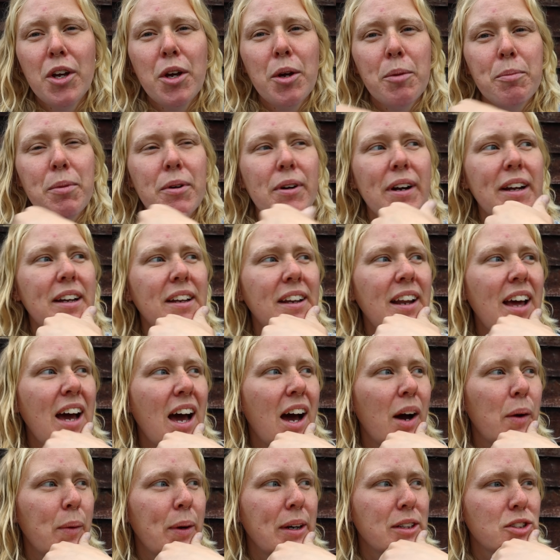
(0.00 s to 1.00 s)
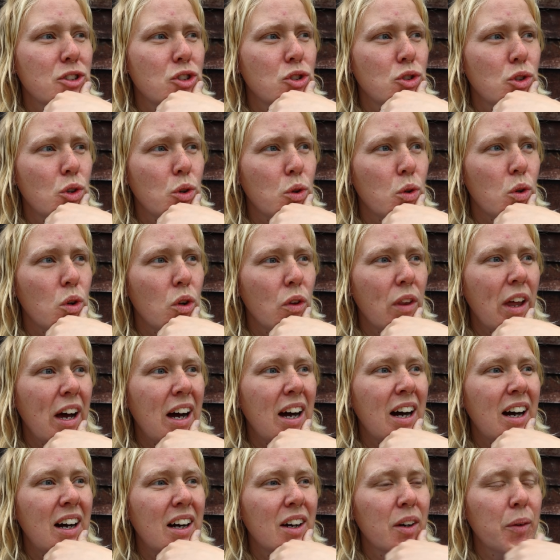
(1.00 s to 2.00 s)
But right now, I saw
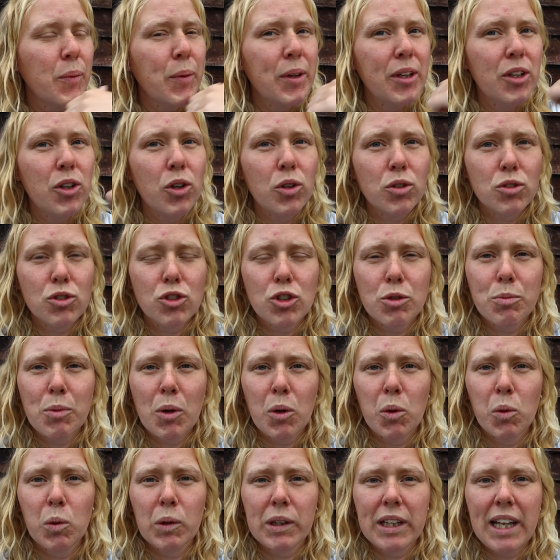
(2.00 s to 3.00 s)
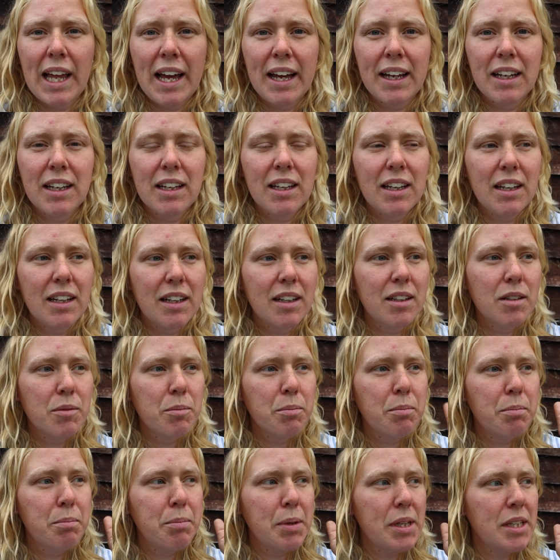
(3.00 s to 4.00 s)
that we got some old like
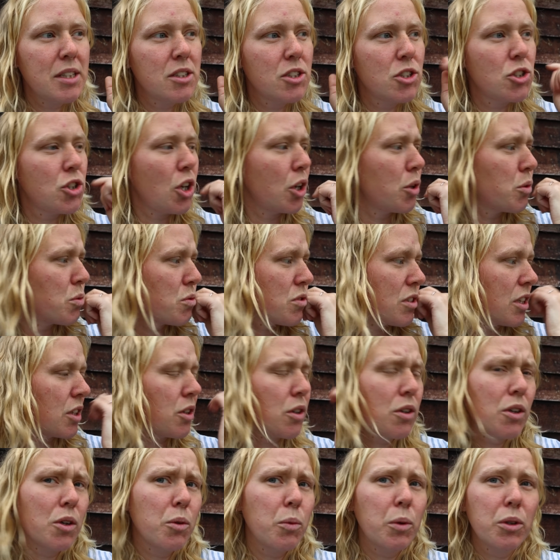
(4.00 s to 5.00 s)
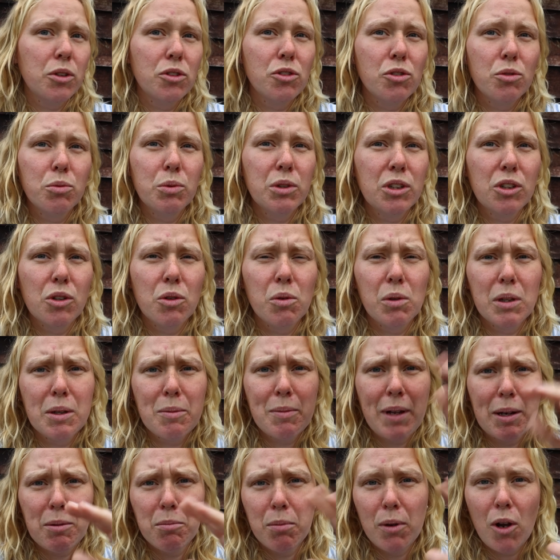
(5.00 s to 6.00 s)
big stones, I don't know what you would call
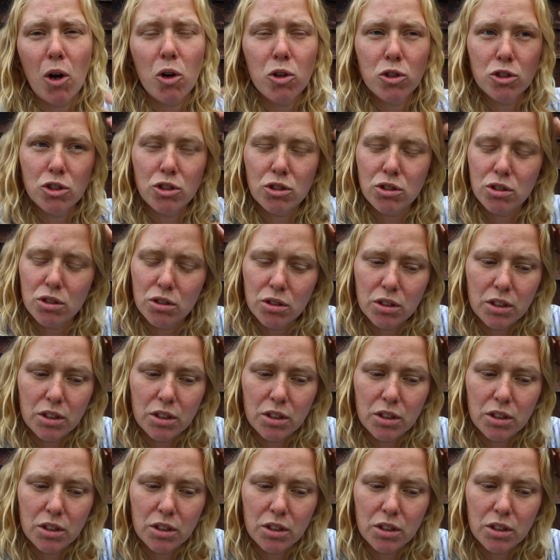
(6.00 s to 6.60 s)
them, like blocks,